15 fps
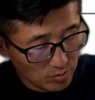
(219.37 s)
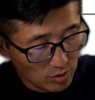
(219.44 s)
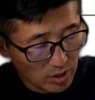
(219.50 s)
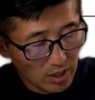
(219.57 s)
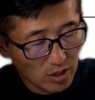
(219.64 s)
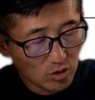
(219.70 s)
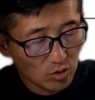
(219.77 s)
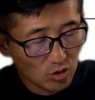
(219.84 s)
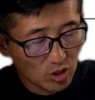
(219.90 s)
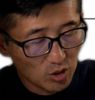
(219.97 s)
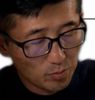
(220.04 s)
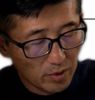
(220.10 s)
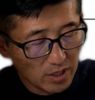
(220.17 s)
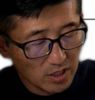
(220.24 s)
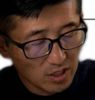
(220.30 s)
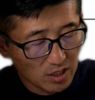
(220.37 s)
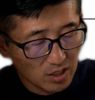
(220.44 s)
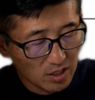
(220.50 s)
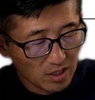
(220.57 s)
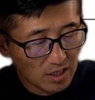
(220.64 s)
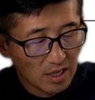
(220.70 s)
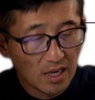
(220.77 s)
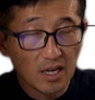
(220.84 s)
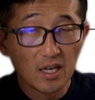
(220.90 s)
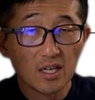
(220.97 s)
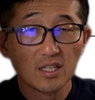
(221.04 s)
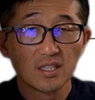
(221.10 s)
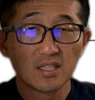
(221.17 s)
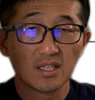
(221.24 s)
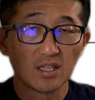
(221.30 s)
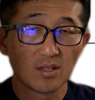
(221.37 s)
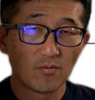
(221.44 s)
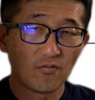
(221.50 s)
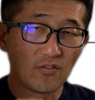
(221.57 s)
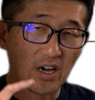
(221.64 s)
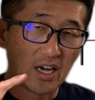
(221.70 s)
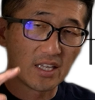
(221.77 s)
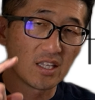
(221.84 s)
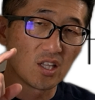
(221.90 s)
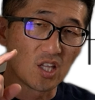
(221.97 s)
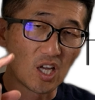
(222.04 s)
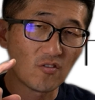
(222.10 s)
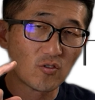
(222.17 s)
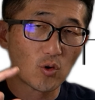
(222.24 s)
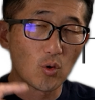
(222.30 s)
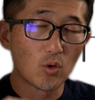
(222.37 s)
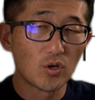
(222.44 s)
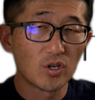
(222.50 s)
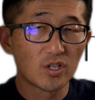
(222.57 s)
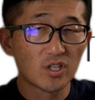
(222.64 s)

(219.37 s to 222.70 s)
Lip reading: Okay, so just basically find the left corner,